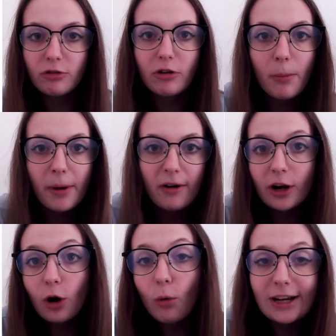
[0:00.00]
a little bit of an
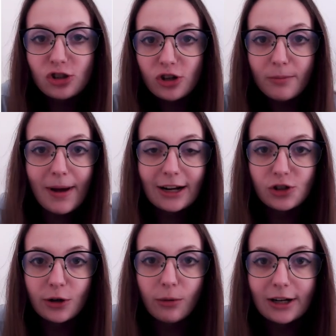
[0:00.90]
equation
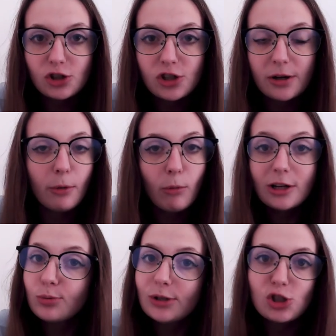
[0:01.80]
matching question, but
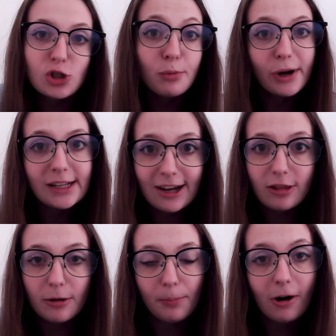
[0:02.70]
once we just break
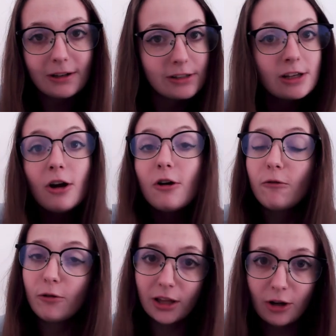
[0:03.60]
down the parts,
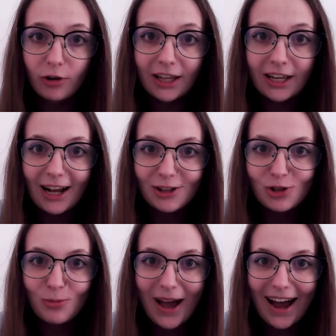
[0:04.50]
really not
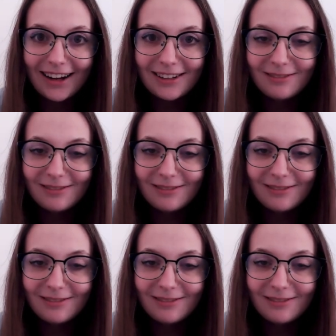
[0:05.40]
too bad.